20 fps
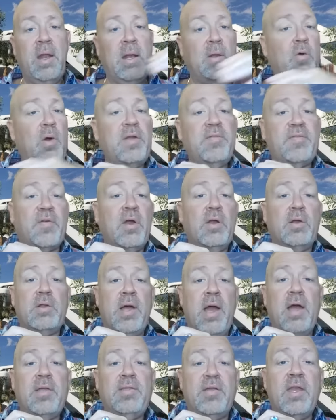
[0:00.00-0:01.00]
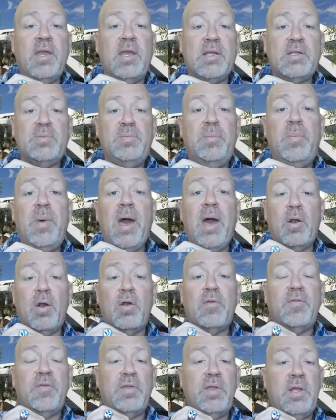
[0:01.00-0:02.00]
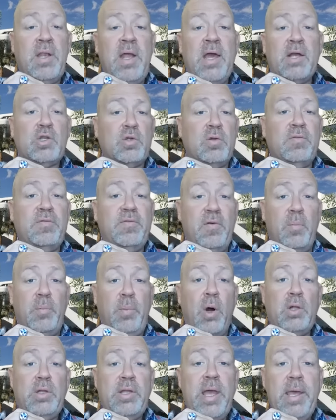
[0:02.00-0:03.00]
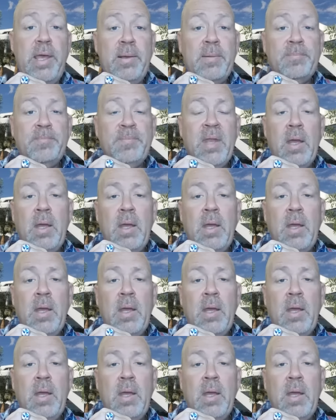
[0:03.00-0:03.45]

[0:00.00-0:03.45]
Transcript: And quite frankly, I think it's better for the National Football League.